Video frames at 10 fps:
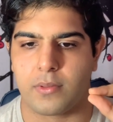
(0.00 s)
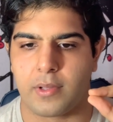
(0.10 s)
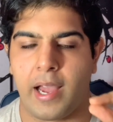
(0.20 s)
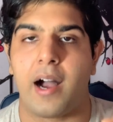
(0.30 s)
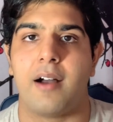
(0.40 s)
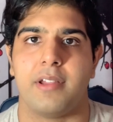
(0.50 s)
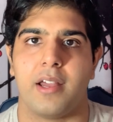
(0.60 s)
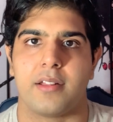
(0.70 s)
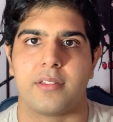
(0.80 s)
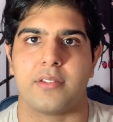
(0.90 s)

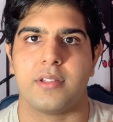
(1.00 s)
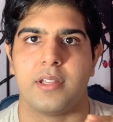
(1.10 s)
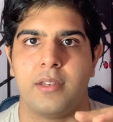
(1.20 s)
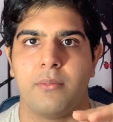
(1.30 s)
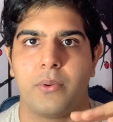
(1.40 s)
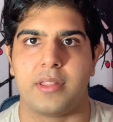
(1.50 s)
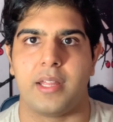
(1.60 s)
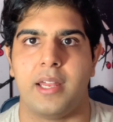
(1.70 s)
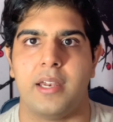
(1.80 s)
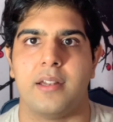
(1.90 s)
caveats
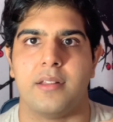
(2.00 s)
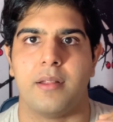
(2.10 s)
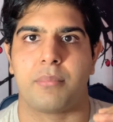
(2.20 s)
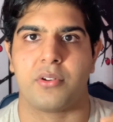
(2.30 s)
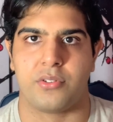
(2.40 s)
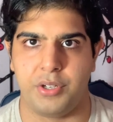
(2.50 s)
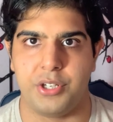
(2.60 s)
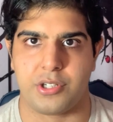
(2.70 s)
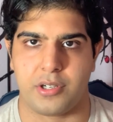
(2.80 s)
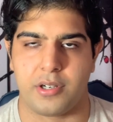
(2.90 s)
within the
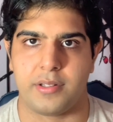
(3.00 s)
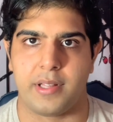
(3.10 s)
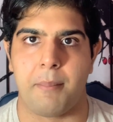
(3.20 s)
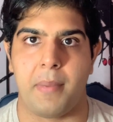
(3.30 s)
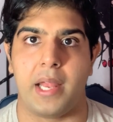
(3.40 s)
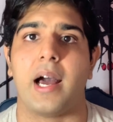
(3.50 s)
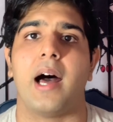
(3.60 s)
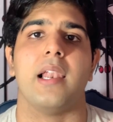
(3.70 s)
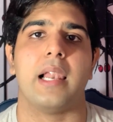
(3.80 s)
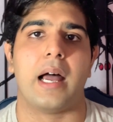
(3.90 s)
procedure that may
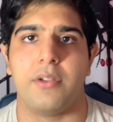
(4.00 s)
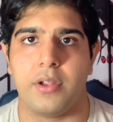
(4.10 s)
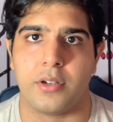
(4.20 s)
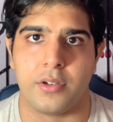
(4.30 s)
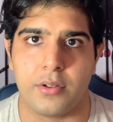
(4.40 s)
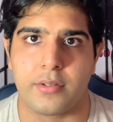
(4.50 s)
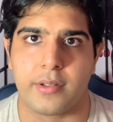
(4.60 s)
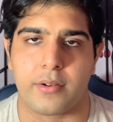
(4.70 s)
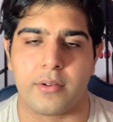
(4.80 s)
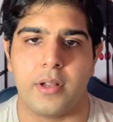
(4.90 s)
not allow you to do
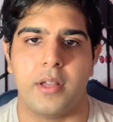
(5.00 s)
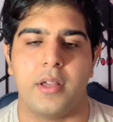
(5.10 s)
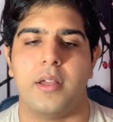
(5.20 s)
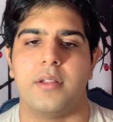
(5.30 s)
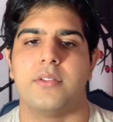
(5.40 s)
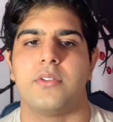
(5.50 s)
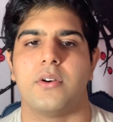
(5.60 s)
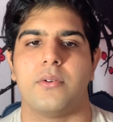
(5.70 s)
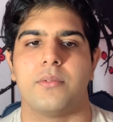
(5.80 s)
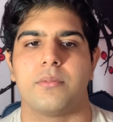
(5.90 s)
so.
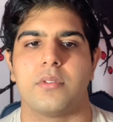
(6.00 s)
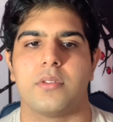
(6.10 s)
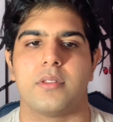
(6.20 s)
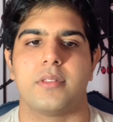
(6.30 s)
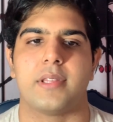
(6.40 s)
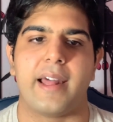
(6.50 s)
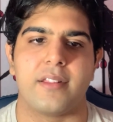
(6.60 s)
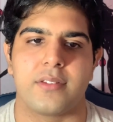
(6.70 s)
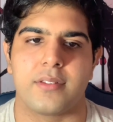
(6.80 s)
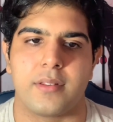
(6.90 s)
So
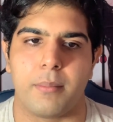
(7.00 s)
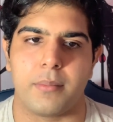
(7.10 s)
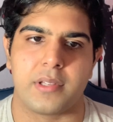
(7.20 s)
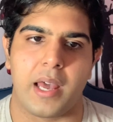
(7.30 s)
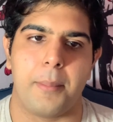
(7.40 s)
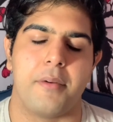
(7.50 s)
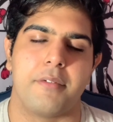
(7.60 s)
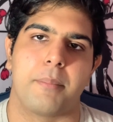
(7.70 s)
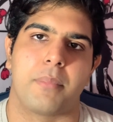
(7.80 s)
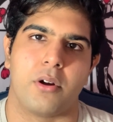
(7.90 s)
that's the type
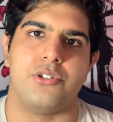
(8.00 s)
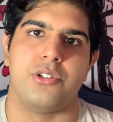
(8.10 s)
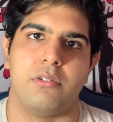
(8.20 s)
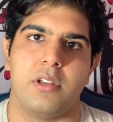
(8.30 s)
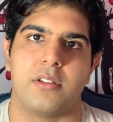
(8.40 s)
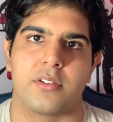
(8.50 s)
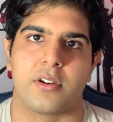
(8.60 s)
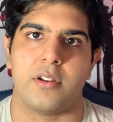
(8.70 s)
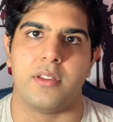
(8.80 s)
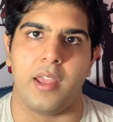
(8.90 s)
of approach you need to
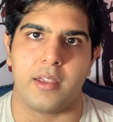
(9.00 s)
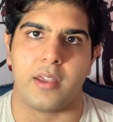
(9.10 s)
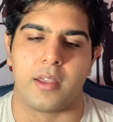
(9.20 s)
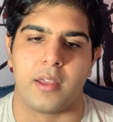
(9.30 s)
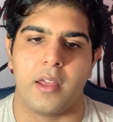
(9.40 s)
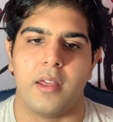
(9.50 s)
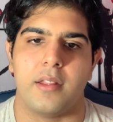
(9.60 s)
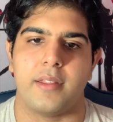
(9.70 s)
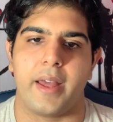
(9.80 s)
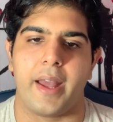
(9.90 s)
start taking,
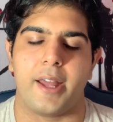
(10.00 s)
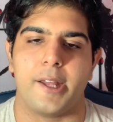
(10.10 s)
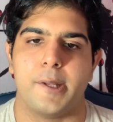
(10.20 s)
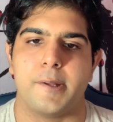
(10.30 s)
that